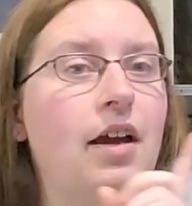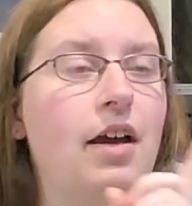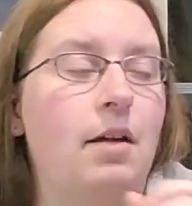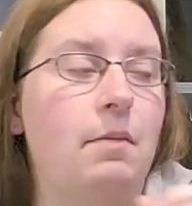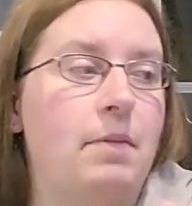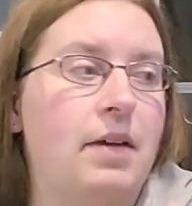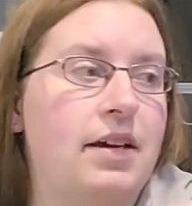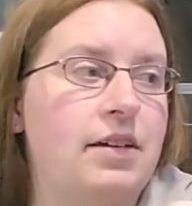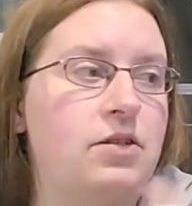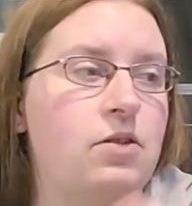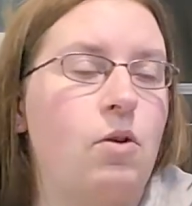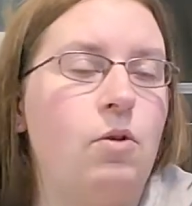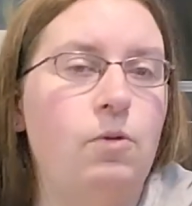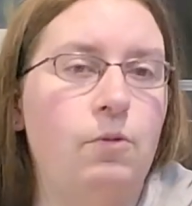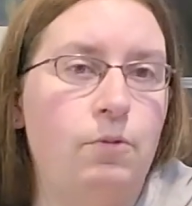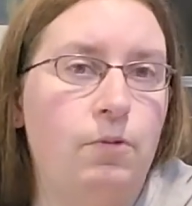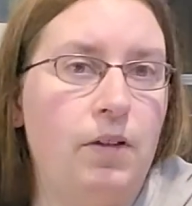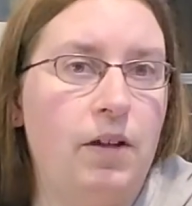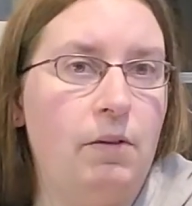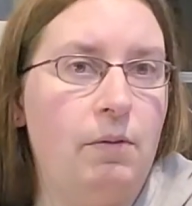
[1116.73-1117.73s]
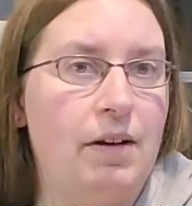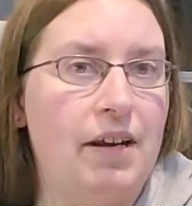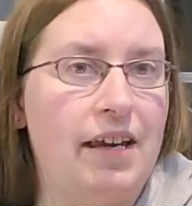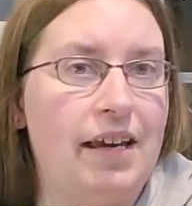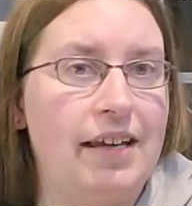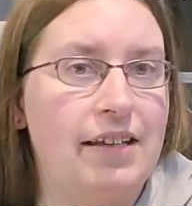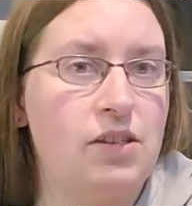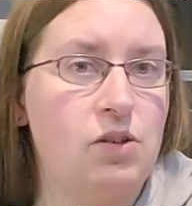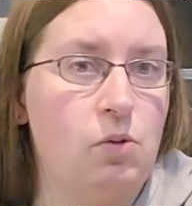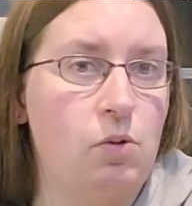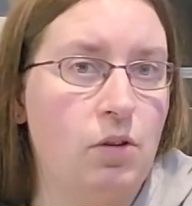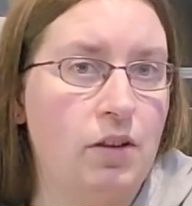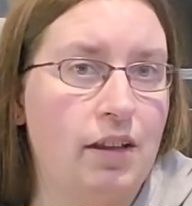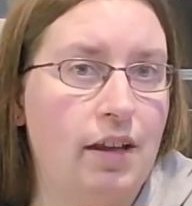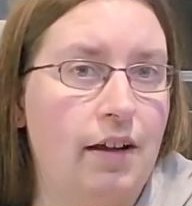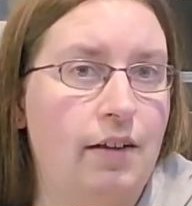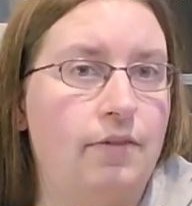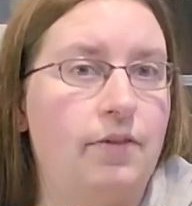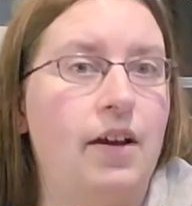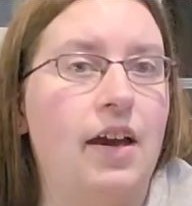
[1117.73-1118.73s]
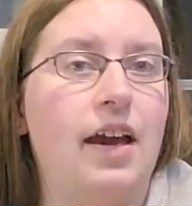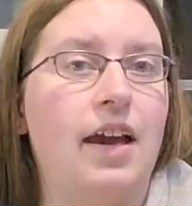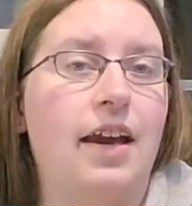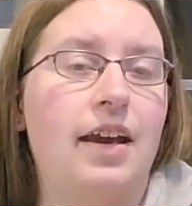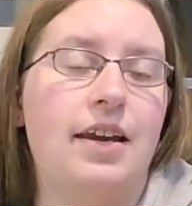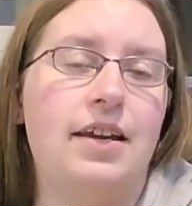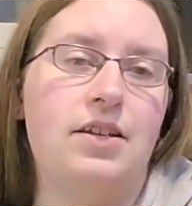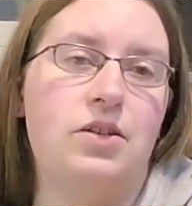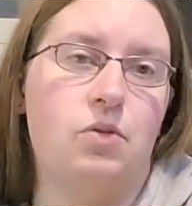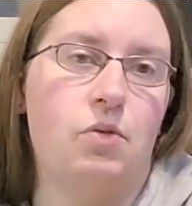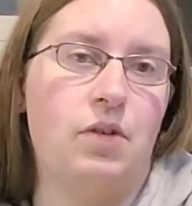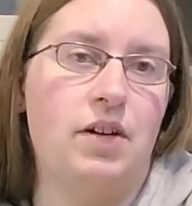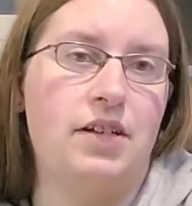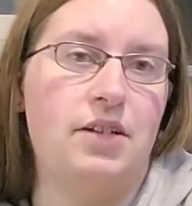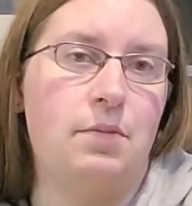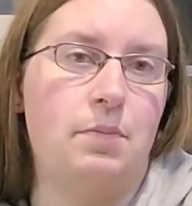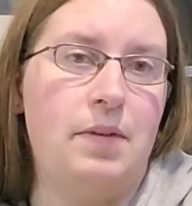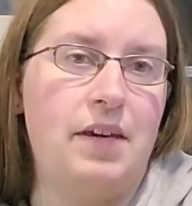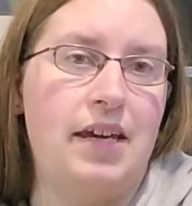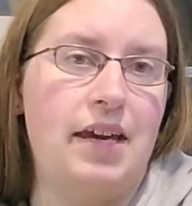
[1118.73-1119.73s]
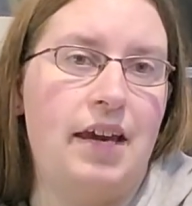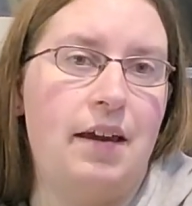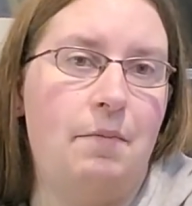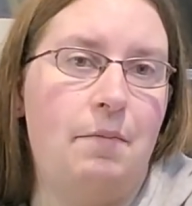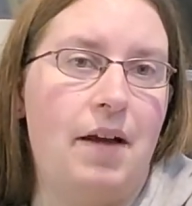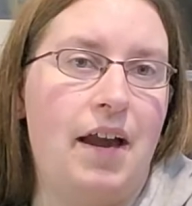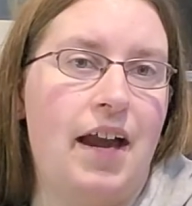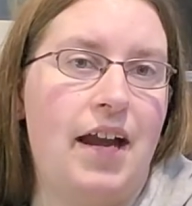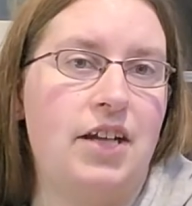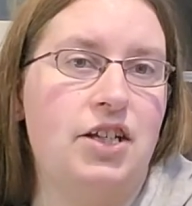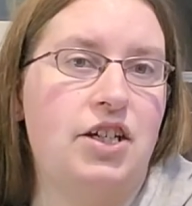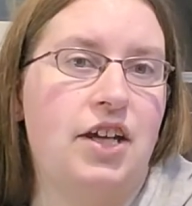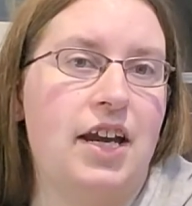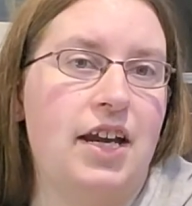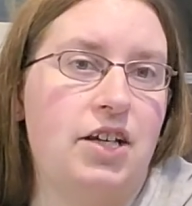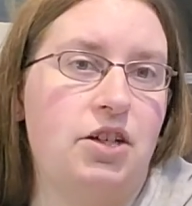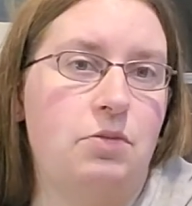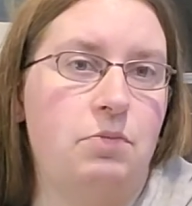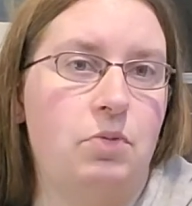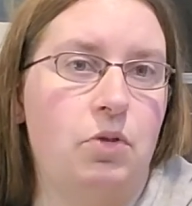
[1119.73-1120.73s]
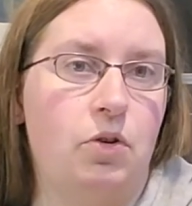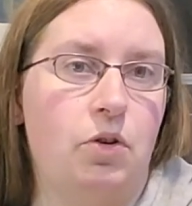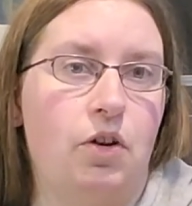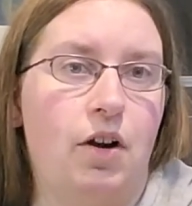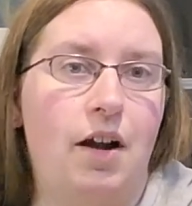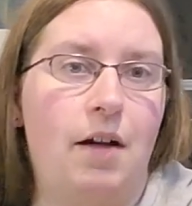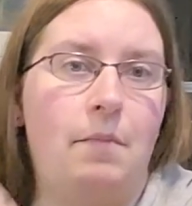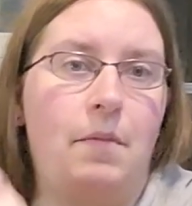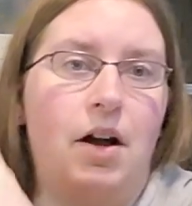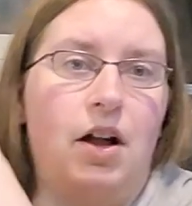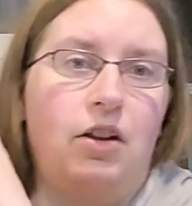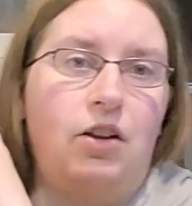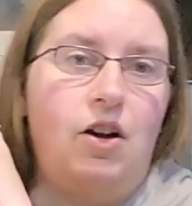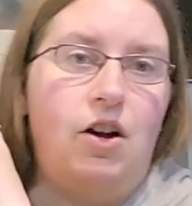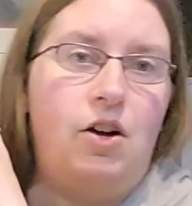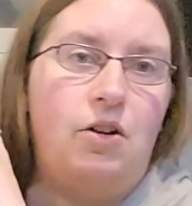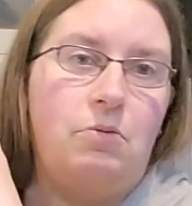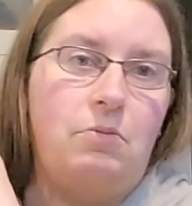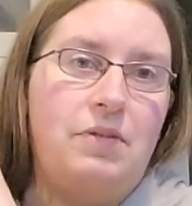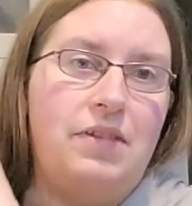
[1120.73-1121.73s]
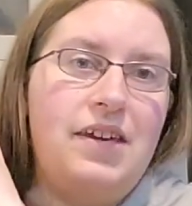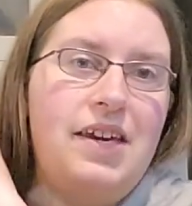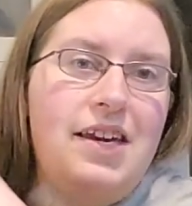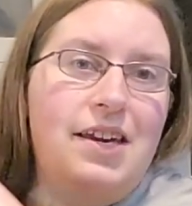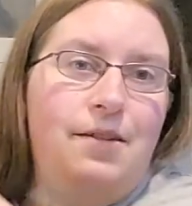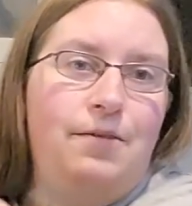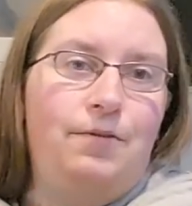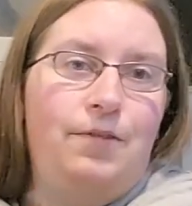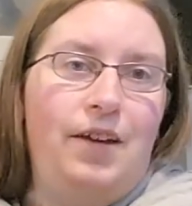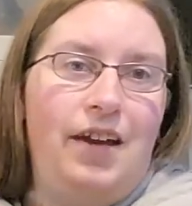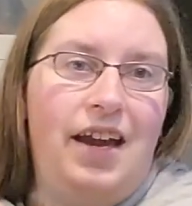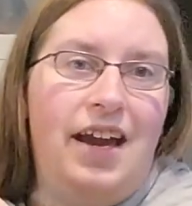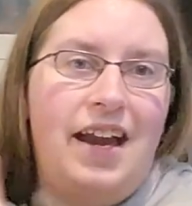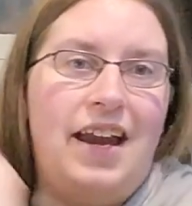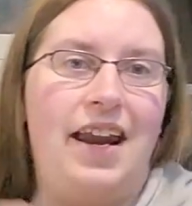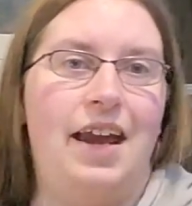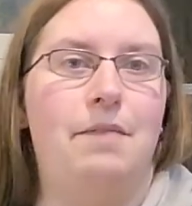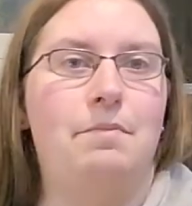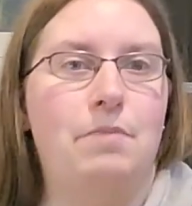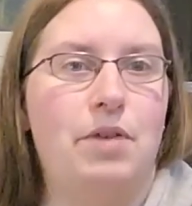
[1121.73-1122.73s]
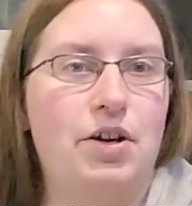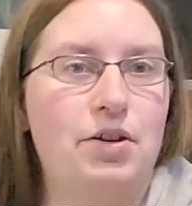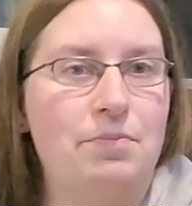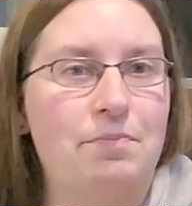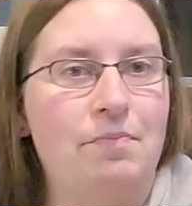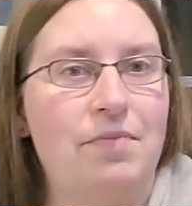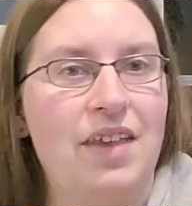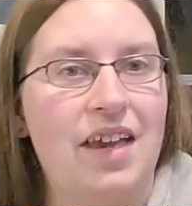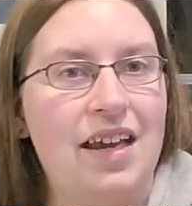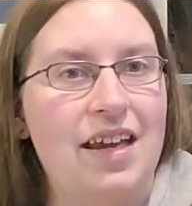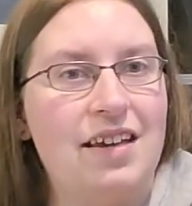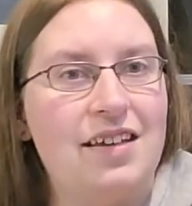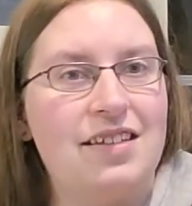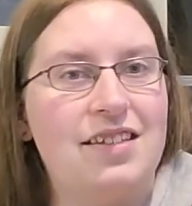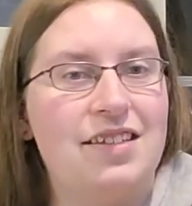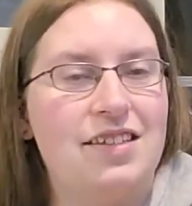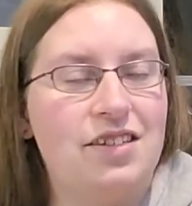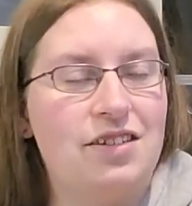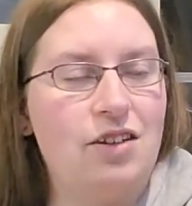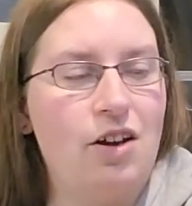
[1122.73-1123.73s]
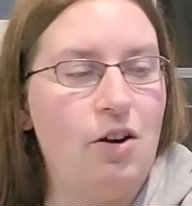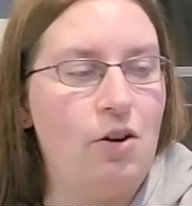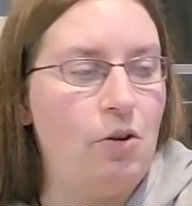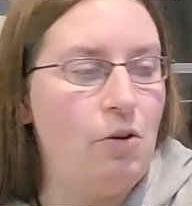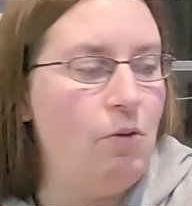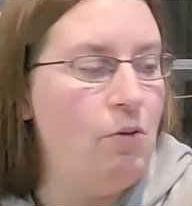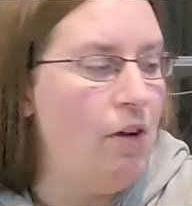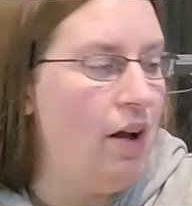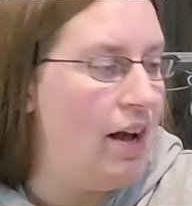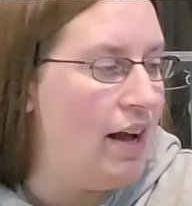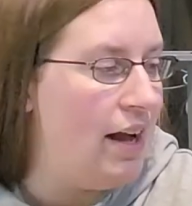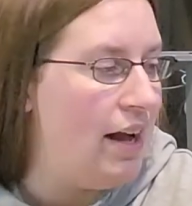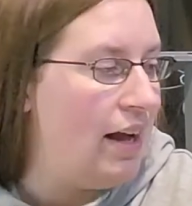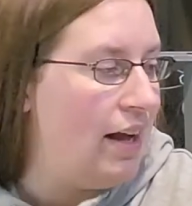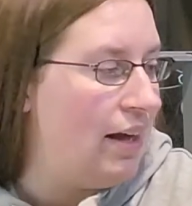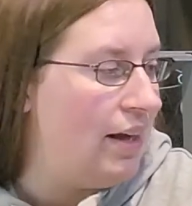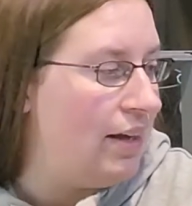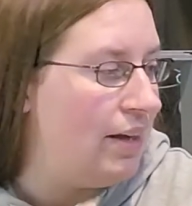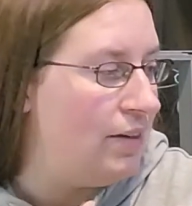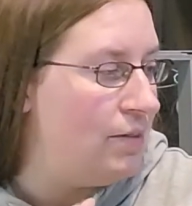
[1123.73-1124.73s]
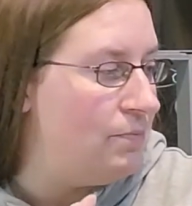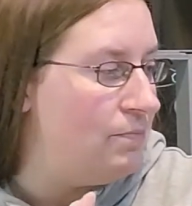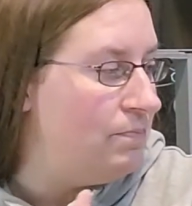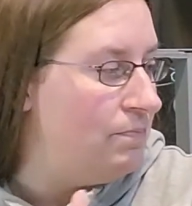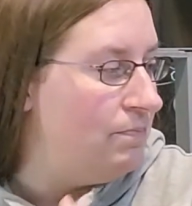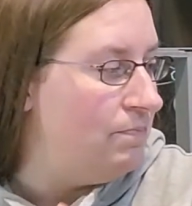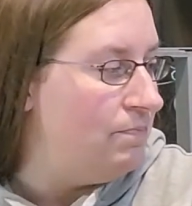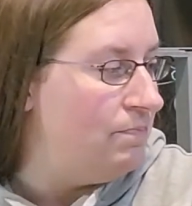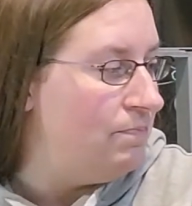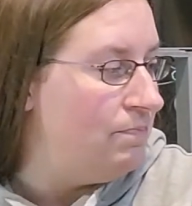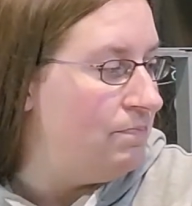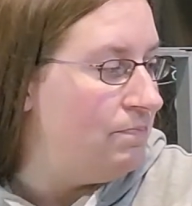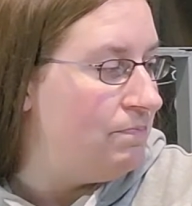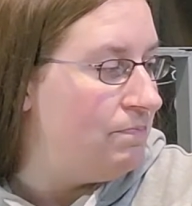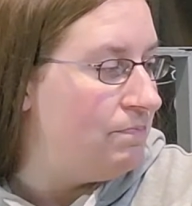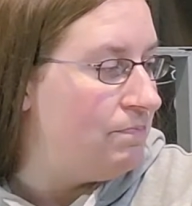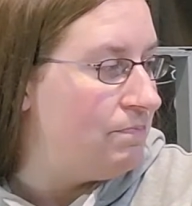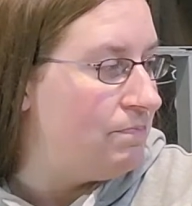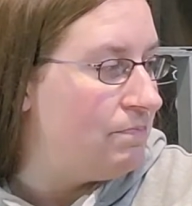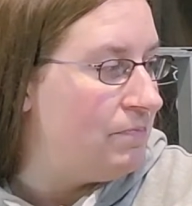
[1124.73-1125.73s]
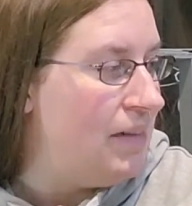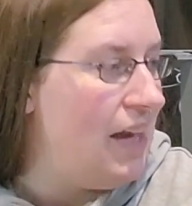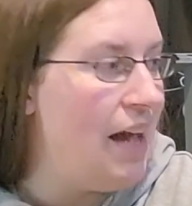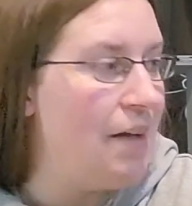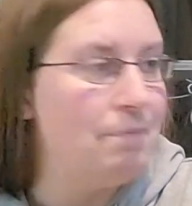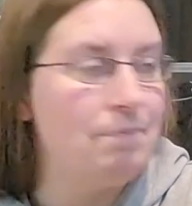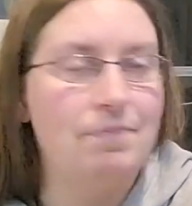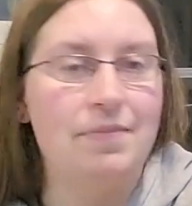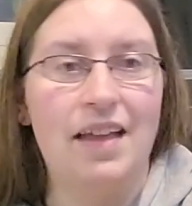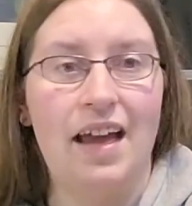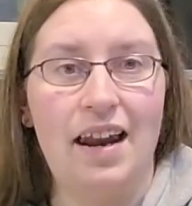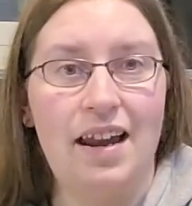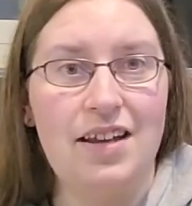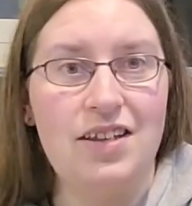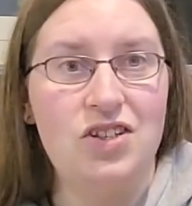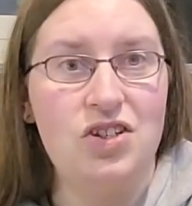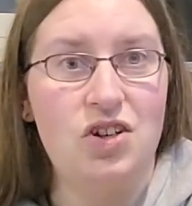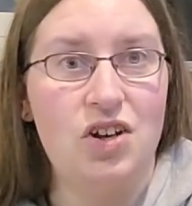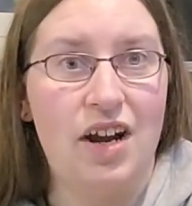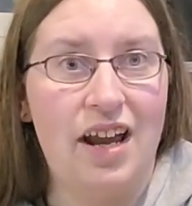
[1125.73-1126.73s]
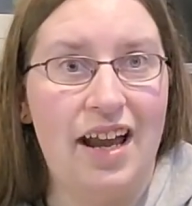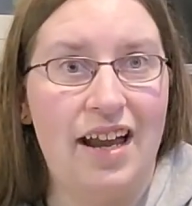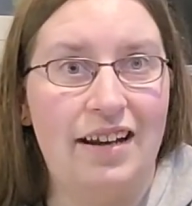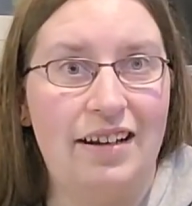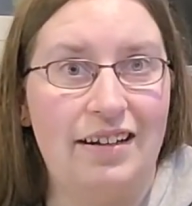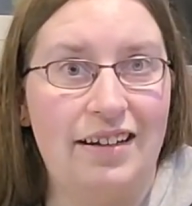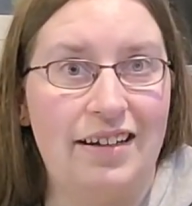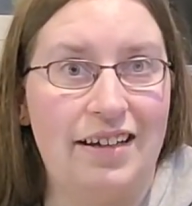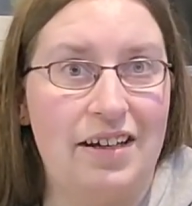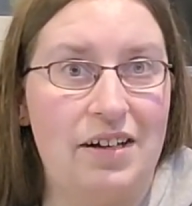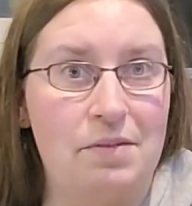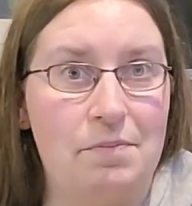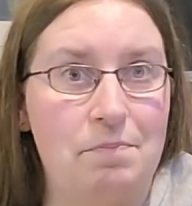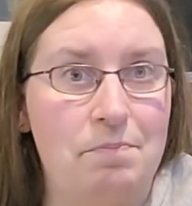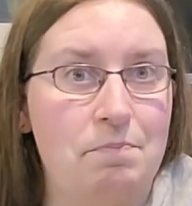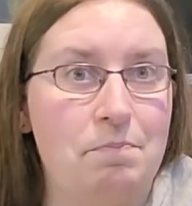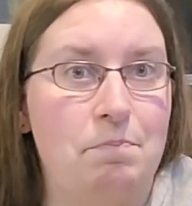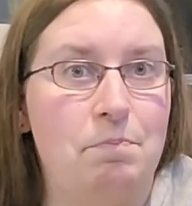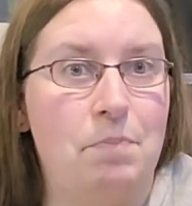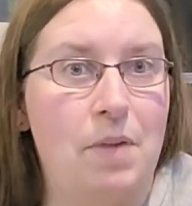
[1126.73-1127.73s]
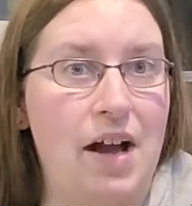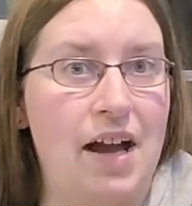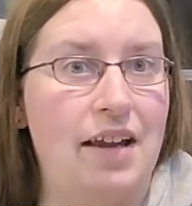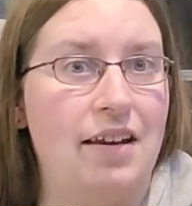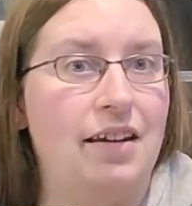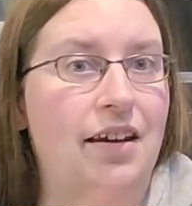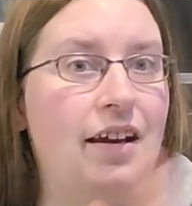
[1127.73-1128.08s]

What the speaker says: because hopefully when he gets old enough, he's going to be in my education program along with Eve and Ember. So, yeah, then I start handling him. But